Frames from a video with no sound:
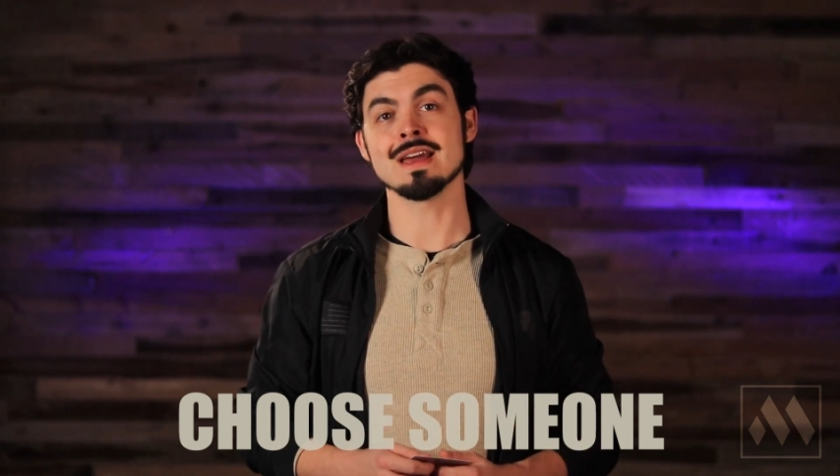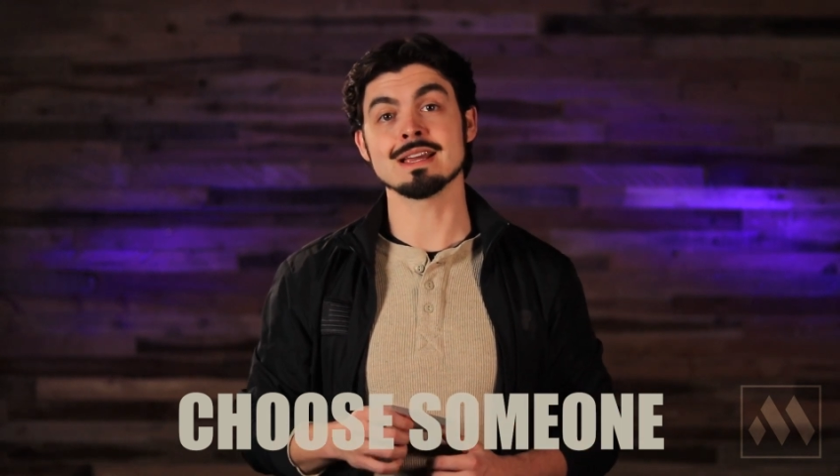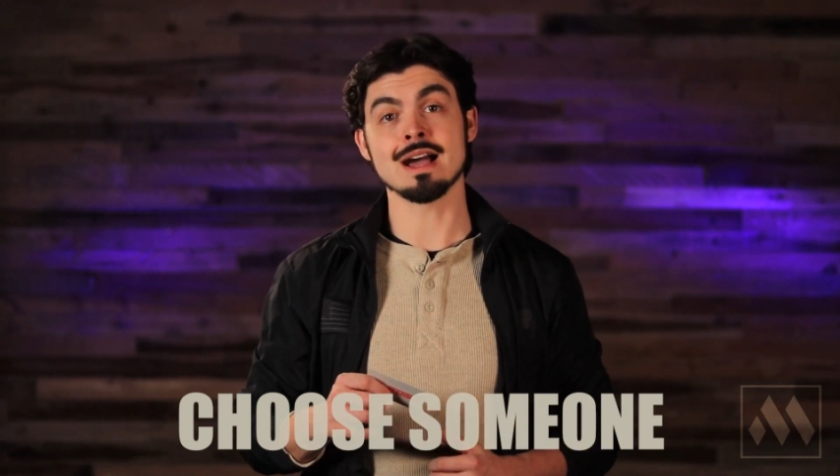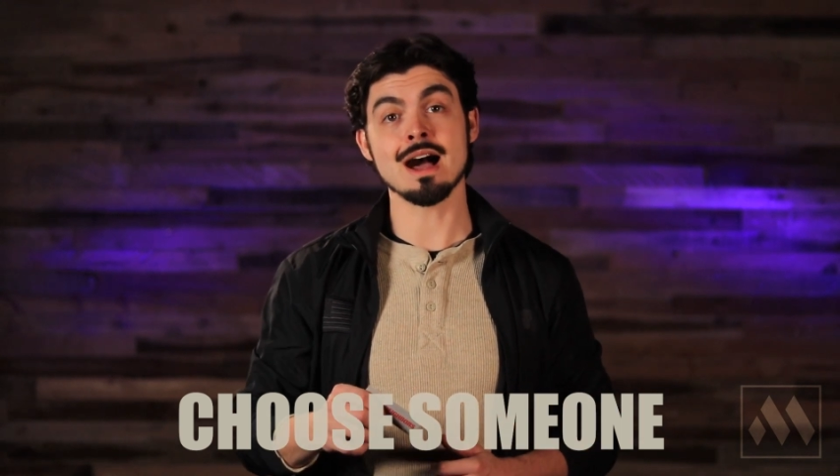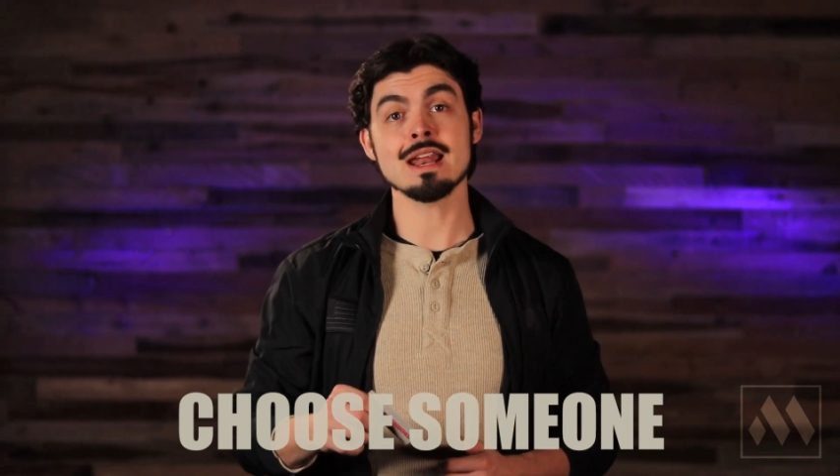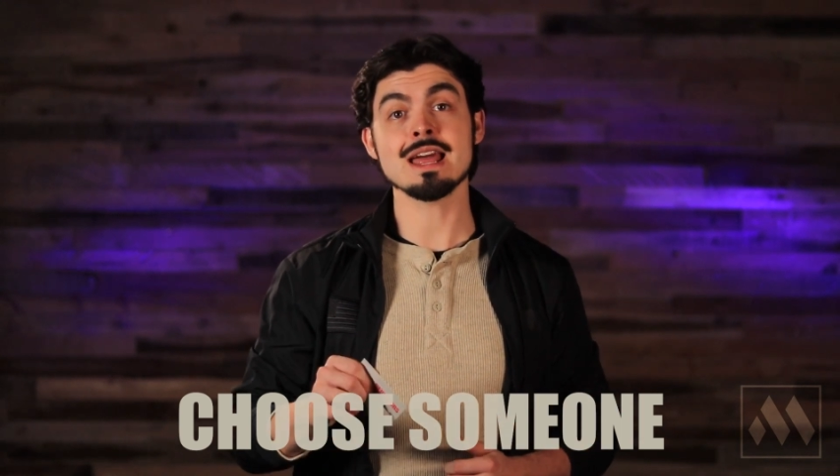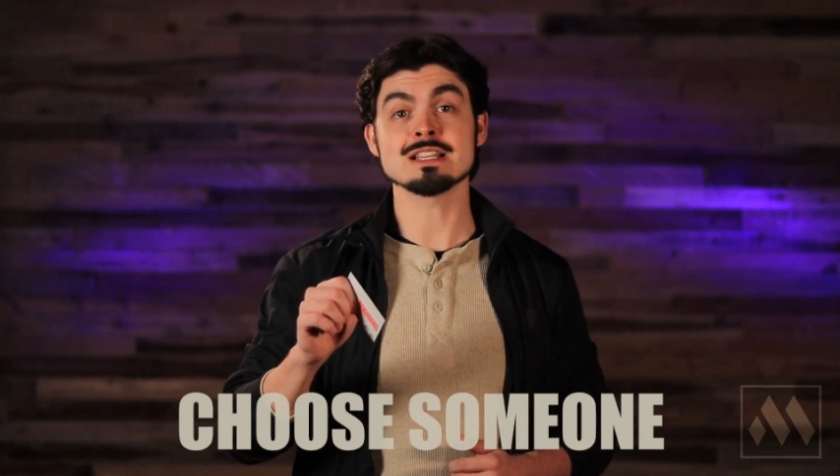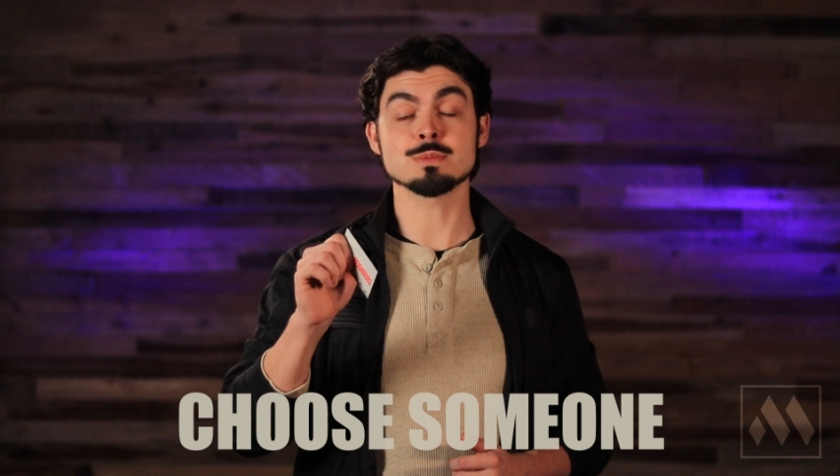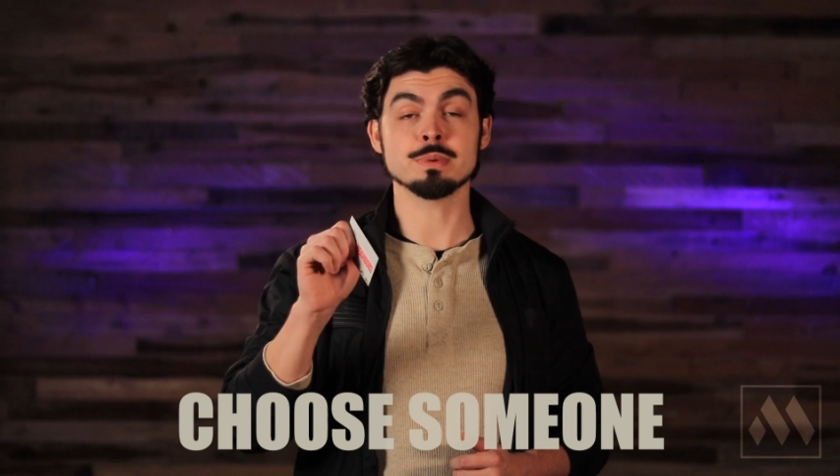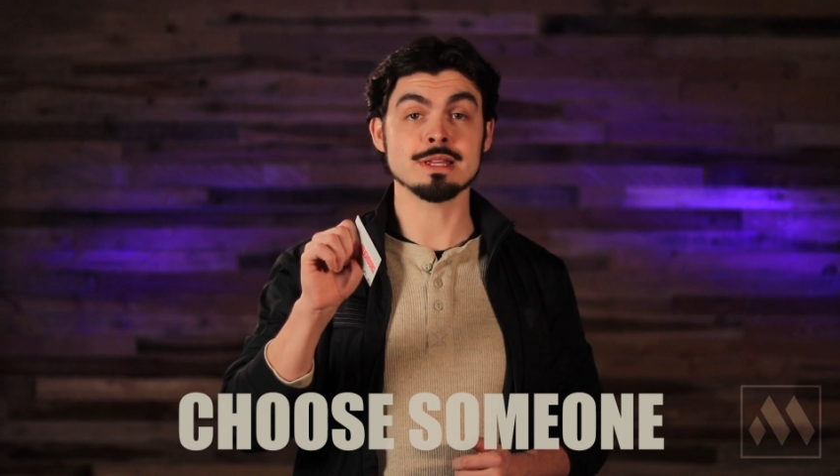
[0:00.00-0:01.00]
that God
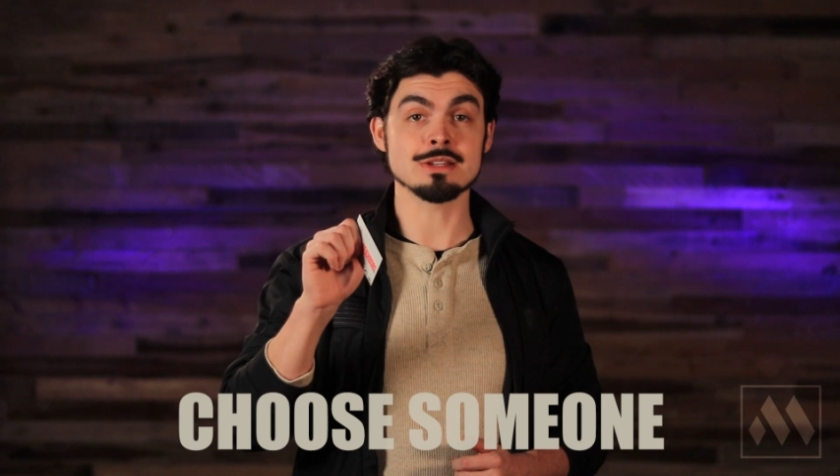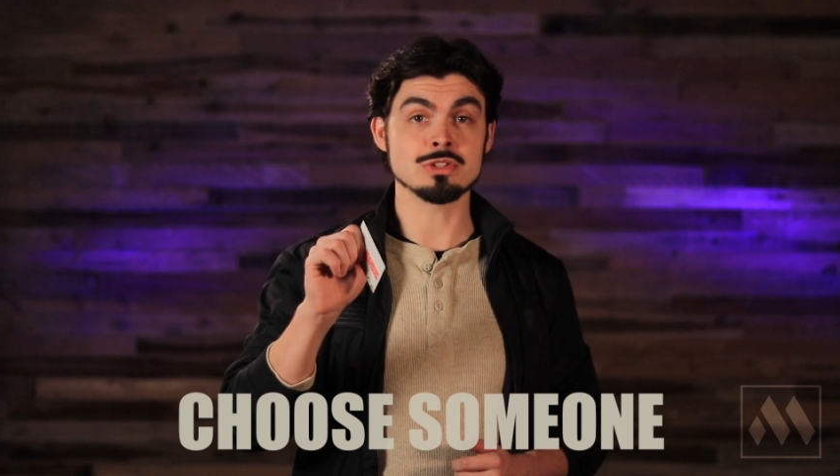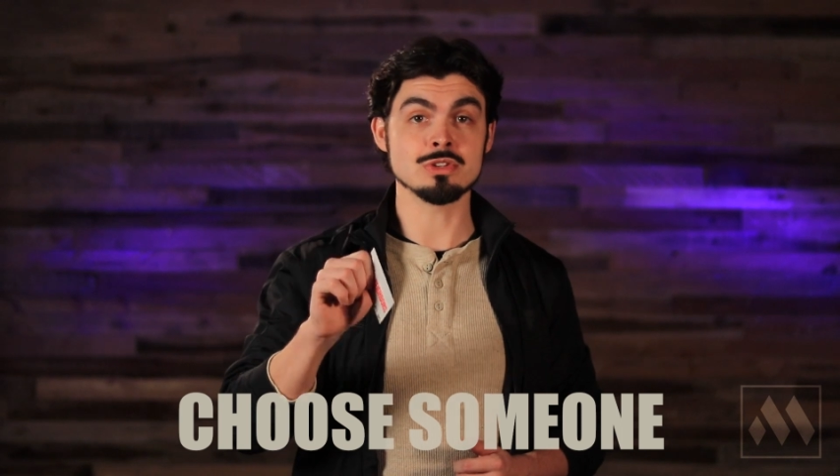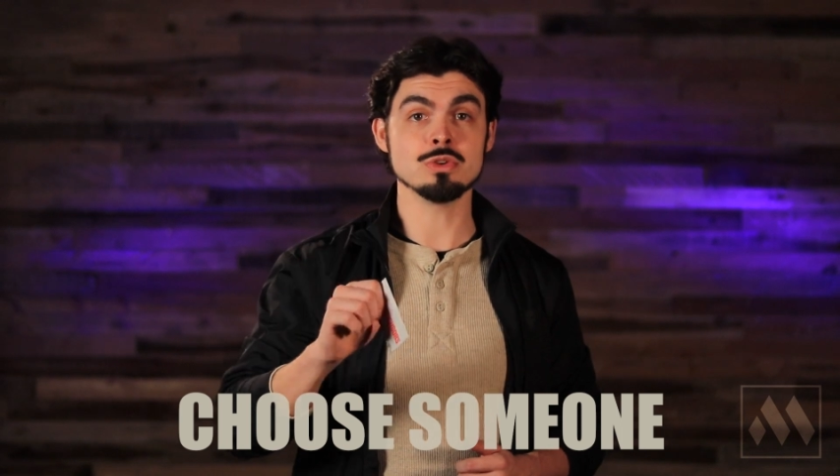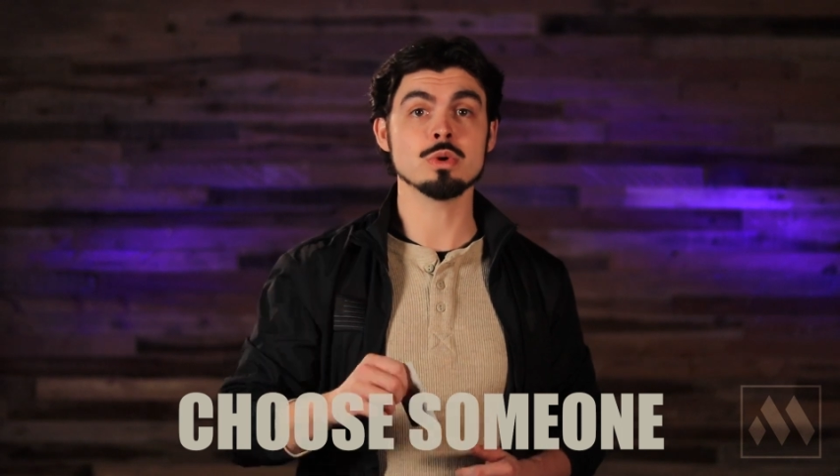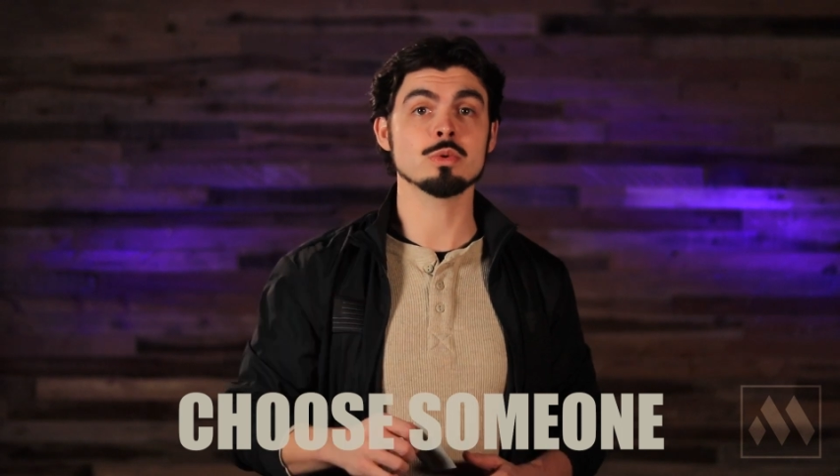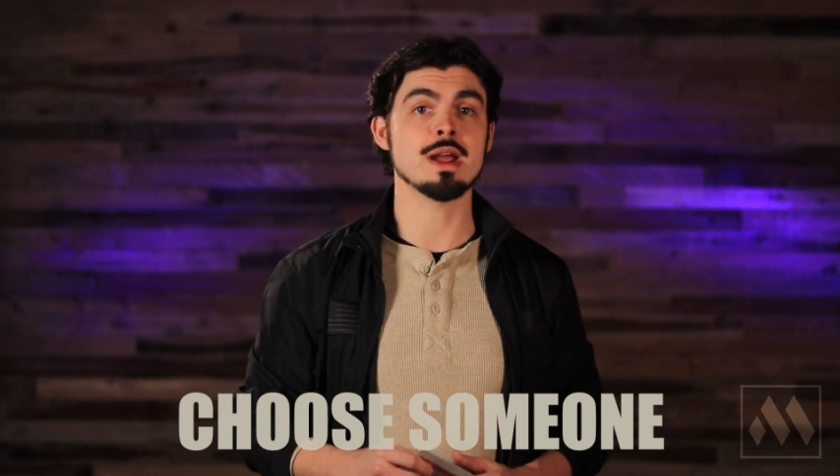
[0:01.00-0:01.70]
has placed you